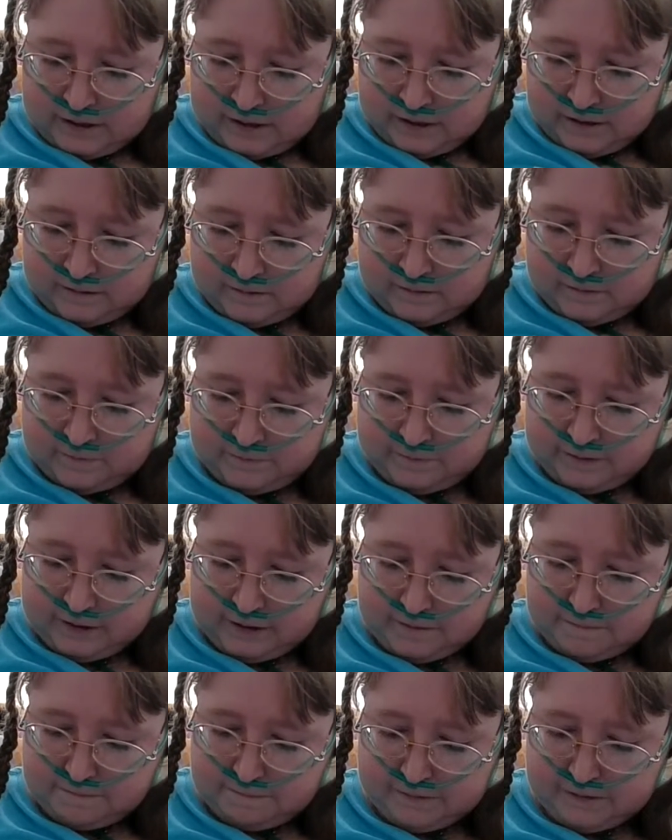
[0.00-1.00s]
I don't know if I
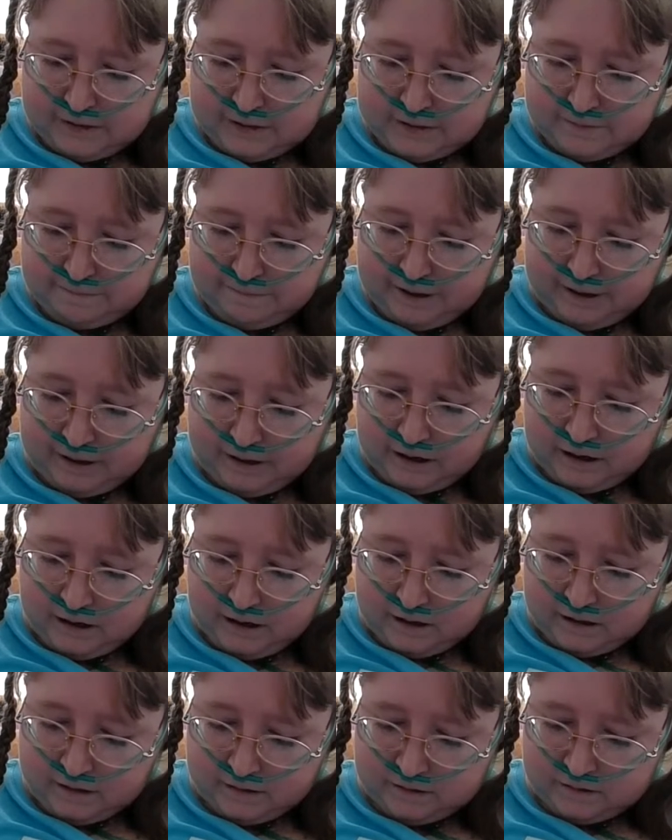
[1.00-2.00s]
can put this back
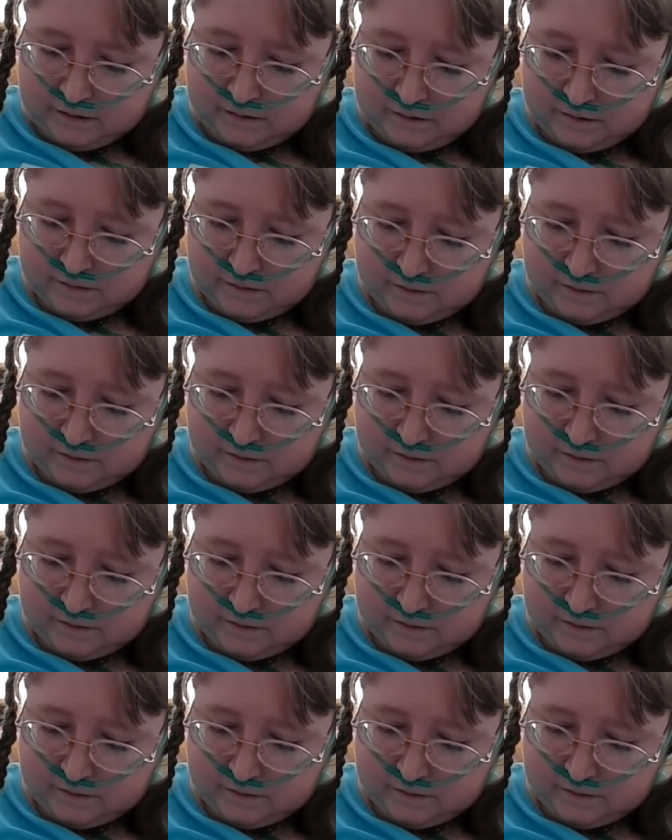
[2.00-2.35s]
on.